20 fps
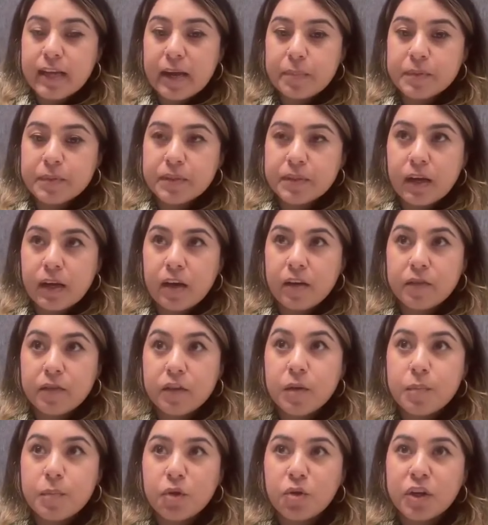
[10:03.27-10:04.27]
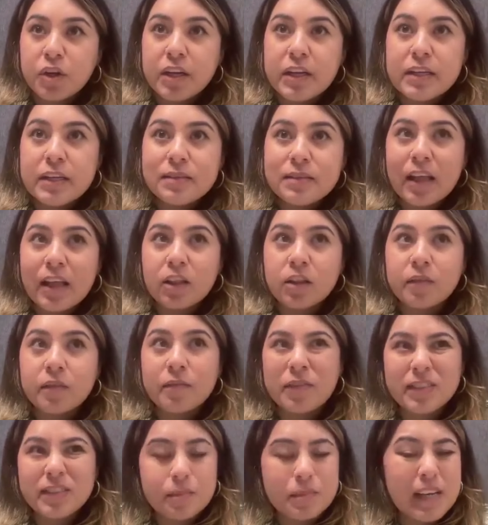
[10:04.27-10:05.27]
types of communities that
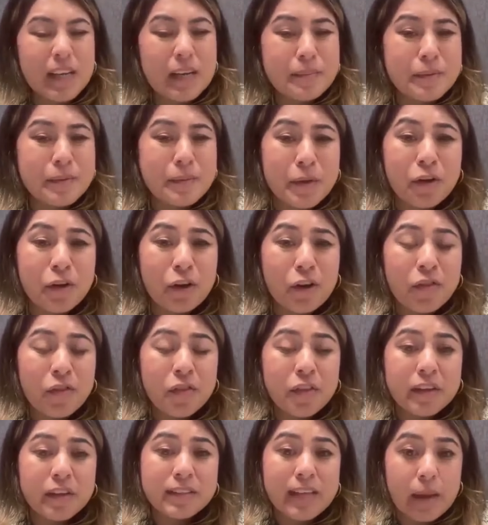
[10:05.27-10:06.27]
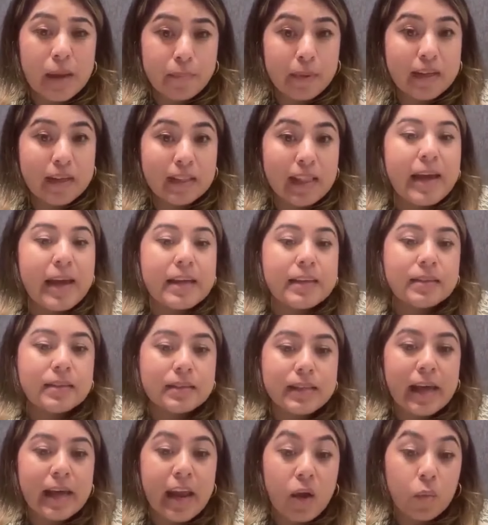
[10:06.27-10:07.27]
sometimes mirror the type of clients
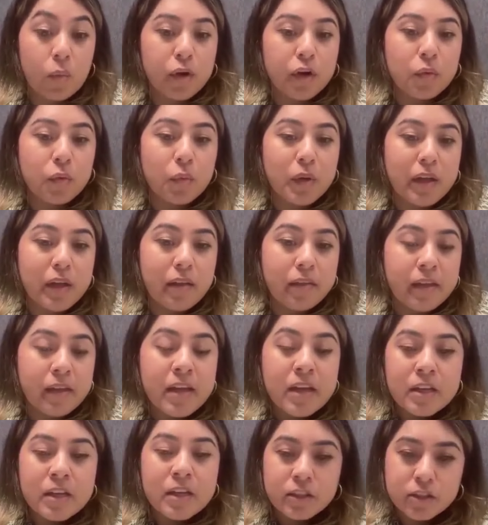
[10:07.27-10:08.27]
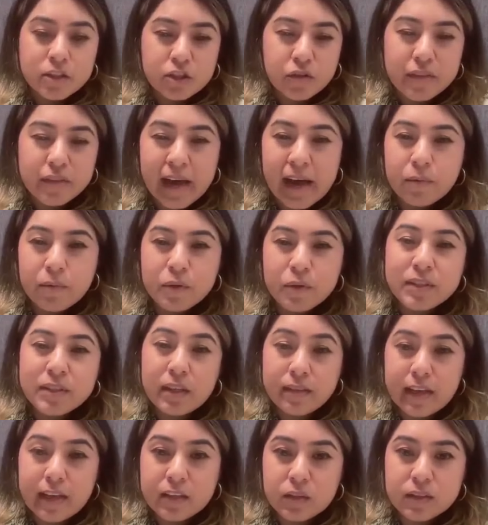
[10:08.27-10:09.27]
that I work with. So I would say
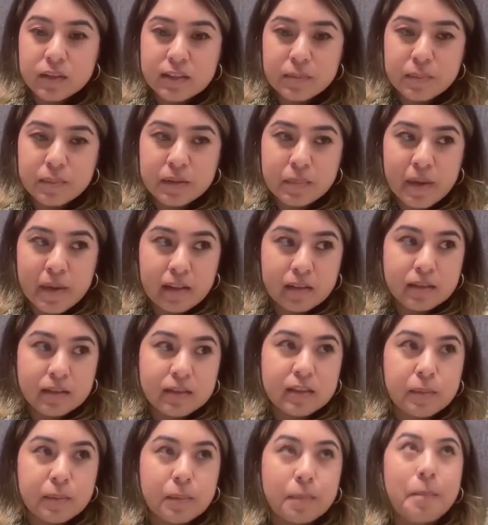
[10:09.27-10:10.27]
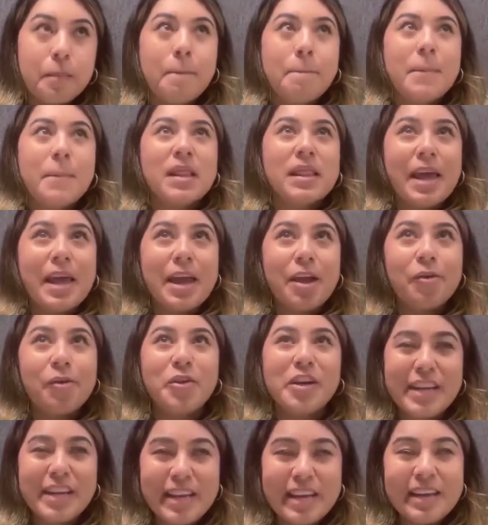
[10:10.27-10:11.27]
that's a
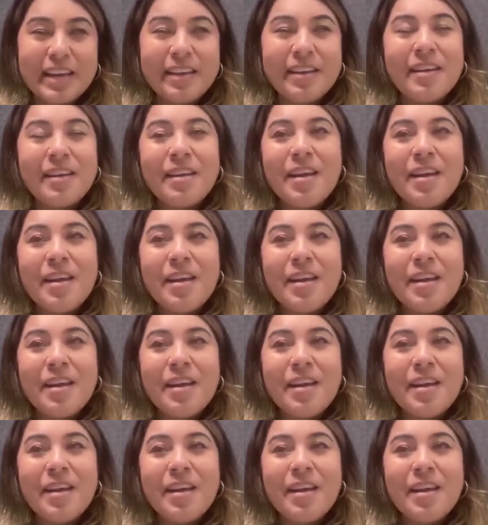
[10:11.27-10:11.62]
similarity.